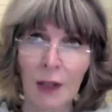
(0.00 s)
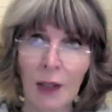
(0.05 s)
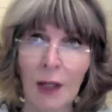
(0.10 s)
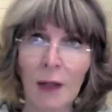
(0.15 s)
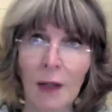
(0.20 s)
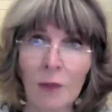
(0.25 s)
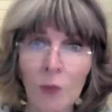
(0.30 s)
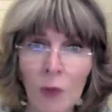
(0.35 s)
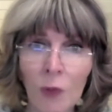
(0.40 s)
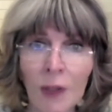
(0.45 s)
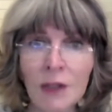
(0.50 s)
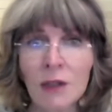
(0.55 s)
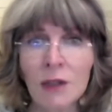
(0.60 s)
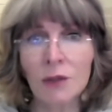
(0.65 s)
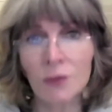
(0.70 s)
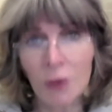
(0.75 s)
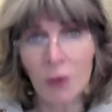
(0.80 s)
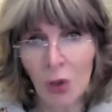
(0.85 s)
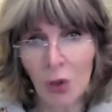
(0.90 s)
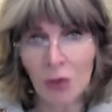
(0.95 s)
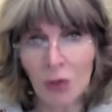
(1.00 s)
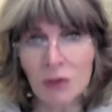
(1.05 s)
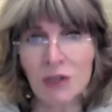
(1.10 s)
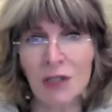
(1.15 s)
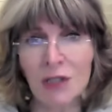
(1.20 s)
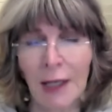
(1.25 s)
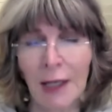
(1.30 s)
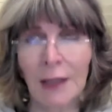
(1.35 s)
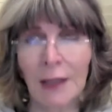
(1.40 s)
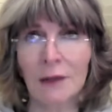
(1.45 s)
And when you
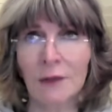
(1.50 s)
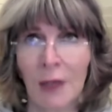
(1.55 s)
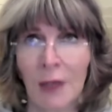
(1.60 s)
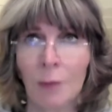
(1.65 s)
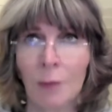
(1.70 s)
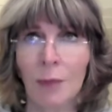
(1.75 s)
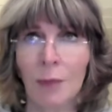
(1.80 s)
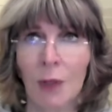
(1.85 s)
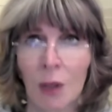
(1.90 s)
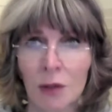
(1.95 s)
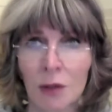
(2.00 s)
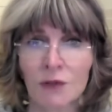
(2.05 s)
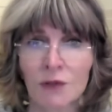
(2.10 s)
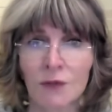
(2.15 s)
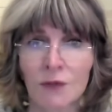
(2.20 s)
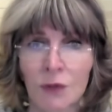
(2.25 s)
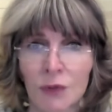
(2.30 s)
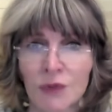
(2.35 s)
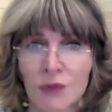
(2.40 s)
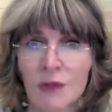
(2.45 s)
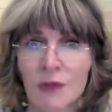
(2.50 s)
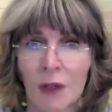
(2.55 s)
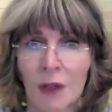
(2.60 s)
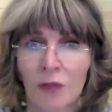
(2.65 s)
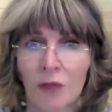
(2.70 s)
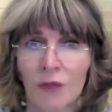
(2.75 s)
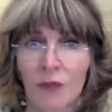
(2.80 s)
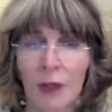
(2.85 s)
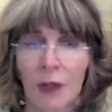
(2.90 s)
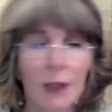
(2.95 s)
contact that part of
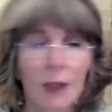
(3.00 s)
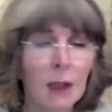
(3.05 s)
yourself,